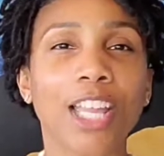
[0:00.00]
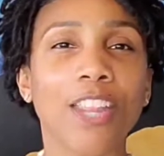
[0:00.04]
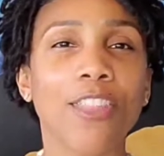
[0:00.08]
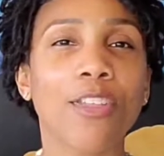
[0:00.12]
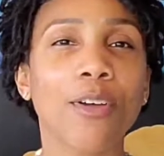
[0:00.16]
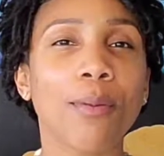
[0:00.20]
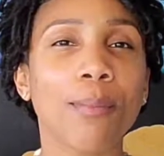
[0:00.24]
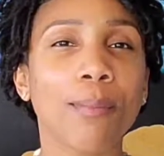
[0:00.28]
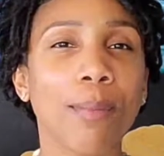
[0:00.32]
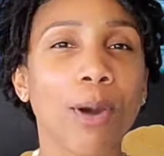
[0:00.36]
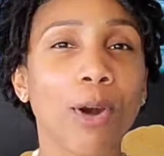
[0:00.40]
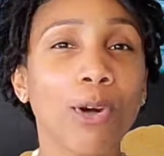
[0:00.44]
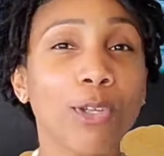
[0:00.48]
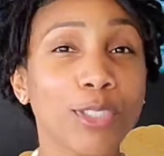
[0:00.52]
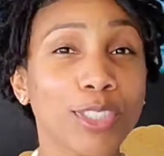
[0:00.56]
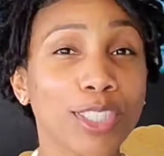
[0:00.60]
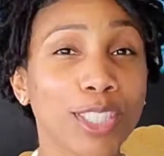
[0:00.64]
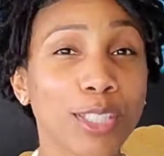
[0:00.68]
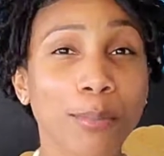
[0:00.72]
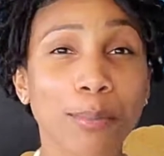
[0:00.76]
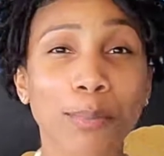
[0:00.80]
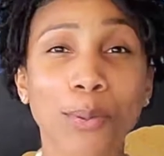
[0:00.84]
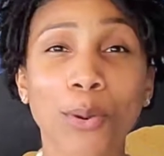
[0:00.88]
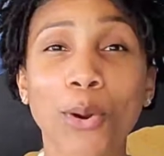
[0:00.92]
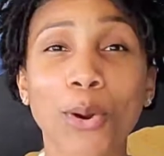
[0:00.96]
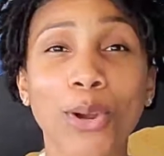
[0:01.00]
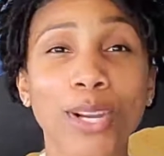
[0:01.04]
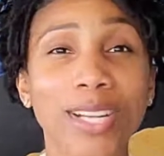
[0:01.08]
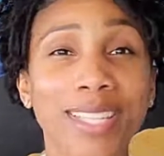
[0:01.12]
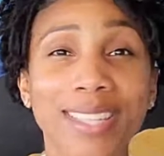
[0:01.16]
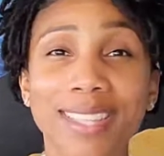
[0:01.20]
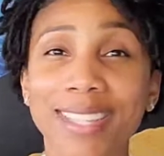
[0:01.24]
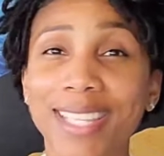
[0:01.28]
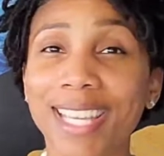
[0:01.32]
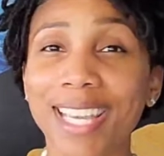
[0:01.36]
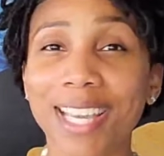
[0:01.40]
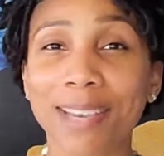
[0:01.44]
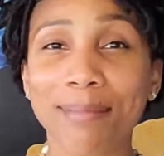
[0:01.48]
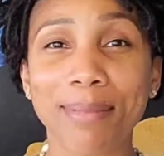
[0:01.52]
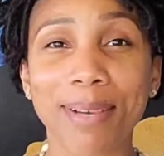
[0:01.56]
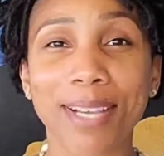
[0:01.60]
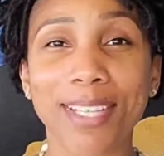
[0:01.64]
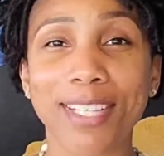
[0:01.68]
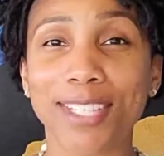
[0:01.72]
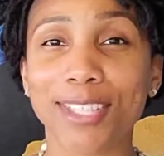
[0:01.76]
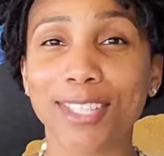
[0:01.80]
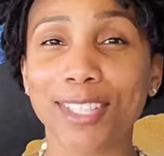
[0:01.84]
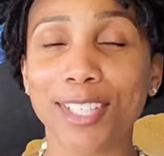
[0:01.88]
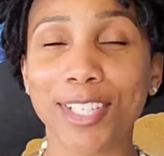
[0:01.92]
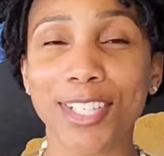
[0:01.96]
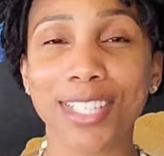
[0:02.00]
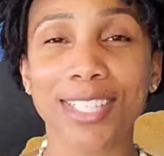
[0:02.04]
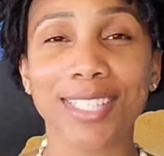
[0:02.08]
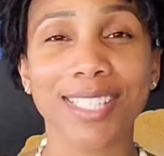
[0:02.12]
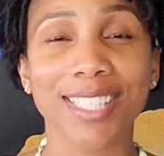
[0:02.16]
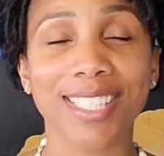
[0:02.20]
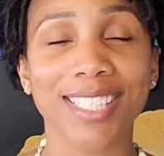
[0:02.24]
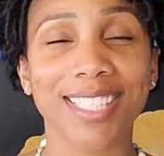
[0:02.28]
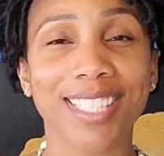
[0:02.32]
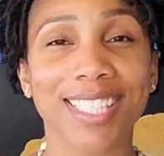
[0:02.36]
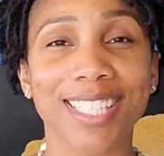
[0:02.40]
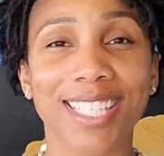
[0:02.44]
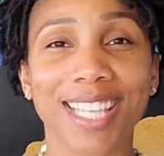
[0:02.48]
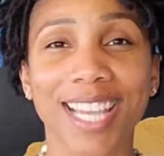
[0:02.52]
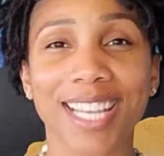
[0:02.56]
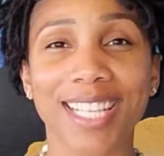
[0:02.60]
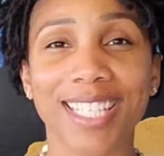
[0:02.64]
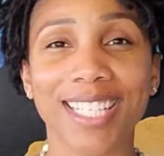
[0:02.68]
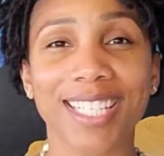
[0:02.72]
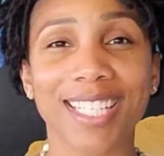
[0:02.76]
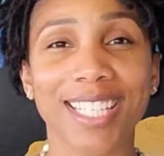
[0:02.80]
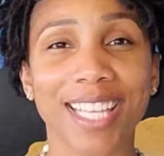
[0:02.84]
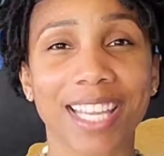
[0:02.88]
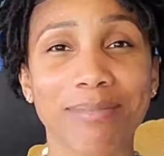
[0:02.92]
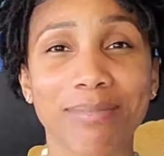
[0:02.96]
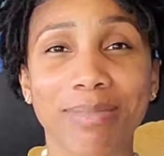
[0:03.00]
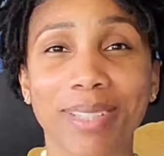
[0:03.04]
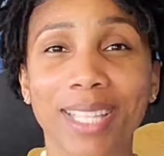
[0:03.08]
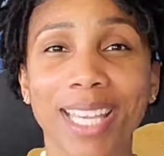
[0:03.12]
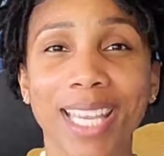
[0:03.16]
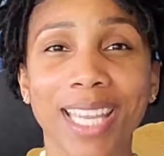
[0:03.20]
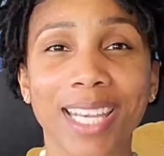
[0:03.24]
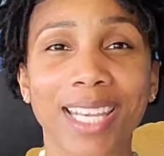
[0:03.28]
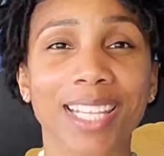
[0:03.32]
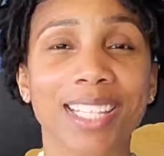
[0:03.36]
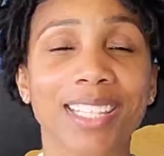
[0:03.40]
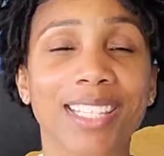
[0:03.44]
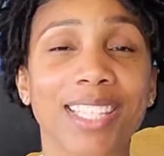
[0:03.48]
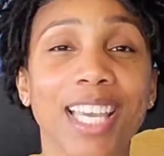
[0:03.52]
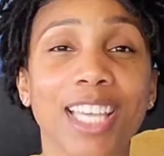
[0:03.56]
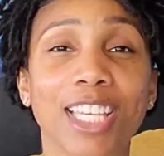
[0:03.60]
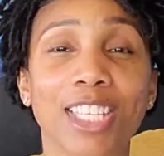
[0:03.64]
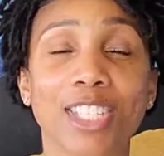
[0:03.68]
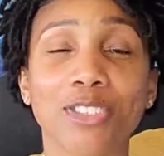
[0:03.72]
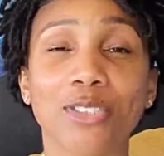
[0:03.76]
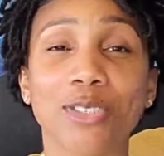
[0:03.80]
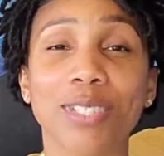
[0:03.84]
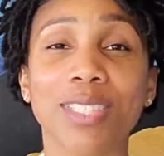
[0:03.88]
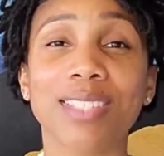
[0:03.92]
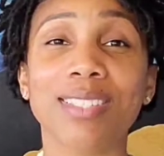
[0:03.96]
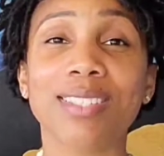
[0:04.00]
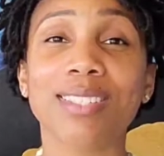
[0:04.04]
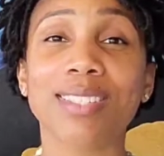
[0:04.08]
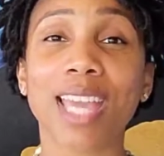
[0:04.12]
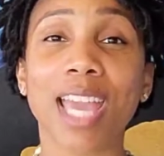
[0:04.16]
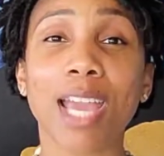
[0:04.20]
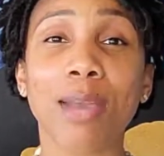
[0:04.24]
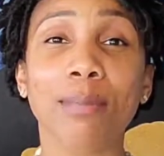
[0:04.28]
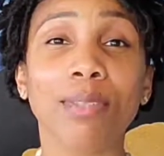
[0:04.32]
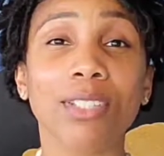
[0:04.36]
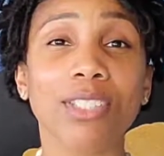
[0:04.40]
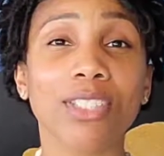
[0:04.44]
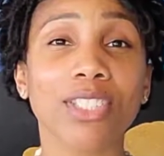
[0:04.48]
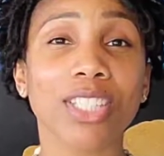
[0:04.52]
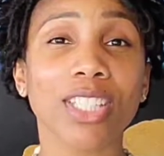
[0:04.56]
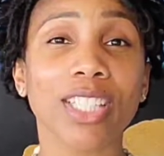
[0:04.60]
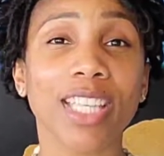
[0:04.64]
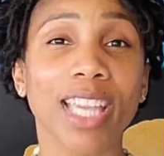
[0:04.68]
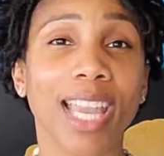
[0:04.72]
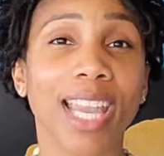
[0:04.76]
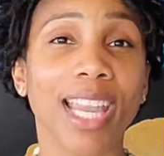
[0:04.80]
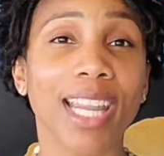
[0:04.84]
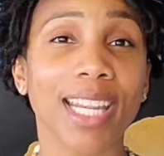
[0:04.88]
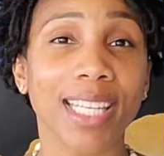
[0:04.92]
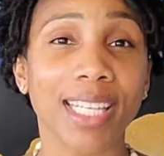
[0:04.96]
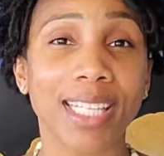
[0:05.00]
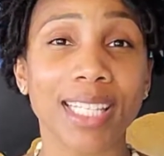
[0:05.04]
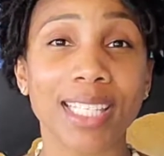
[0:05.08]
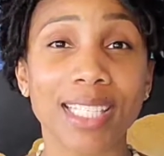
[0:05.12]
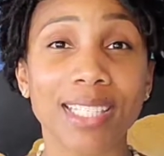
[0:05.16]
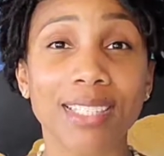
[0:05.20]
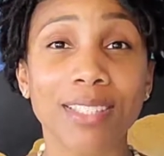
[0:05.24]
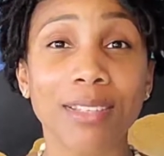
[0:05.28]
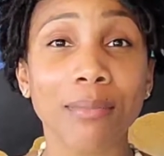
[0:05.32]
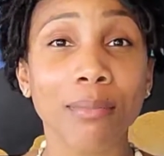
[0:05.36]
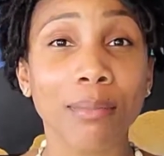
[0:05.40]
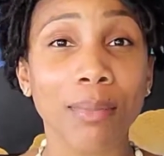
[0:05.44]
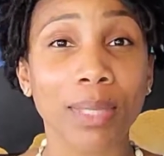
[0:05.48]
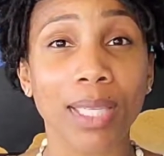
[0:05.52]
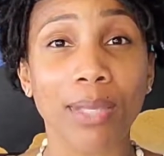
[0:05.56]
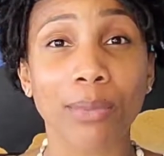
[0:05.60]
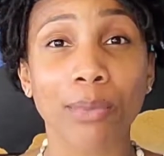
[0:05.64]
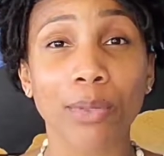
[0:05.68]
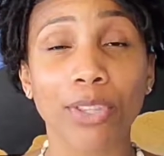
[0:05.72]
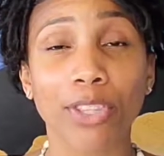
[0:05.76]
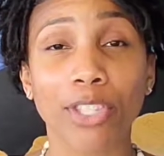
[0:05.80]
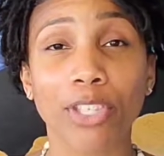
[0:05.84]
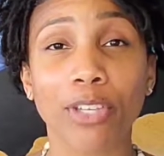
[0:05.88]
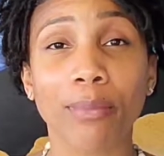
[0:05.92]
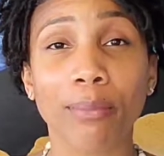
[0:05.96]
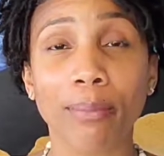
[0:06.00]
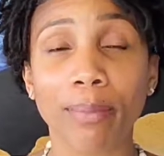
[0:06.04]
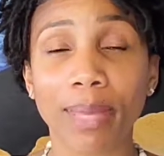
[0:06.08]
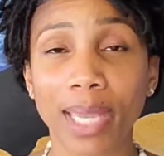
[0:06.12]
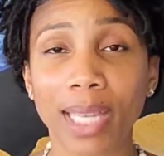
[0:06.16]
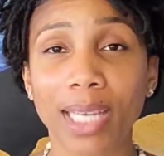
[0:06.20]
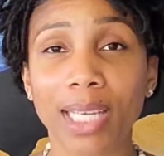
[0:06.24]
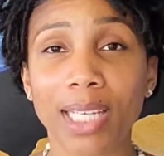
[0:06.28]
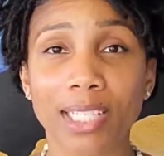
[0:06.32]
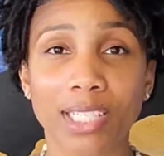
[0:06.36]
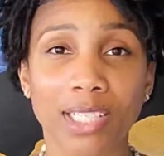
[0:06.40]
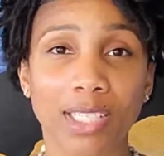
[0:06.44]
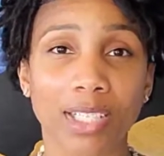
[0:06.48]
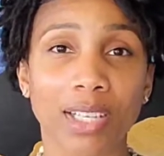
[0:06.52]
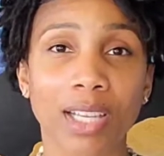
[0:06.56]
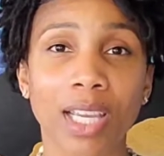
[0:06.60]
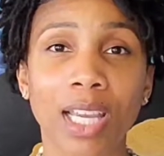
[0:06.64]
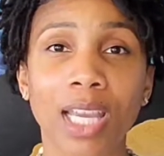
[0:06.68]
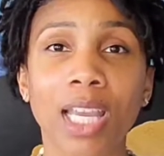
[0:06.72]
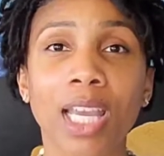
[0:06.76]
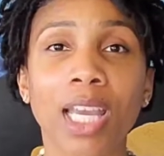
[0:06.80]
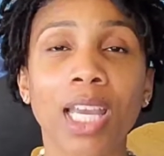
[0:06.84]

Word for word: The most important thing about your 30, 60, 90 day plan is that you establish a cadence to meet with your manager.